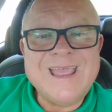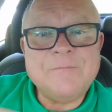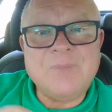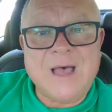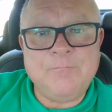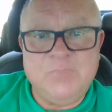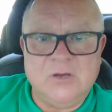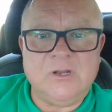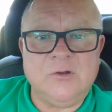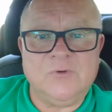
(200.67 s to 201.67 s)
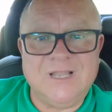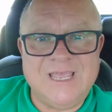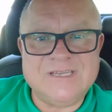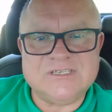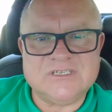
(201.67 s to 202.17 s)
By building a
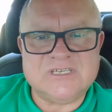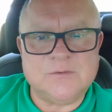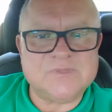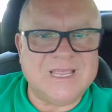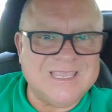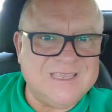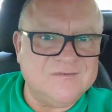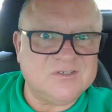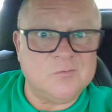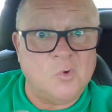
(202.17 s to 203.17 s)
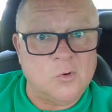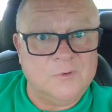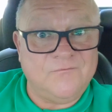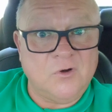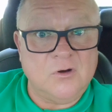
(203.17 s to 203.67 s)
relationship, it gives you more
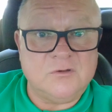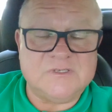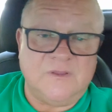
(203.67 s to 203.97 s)
referrals.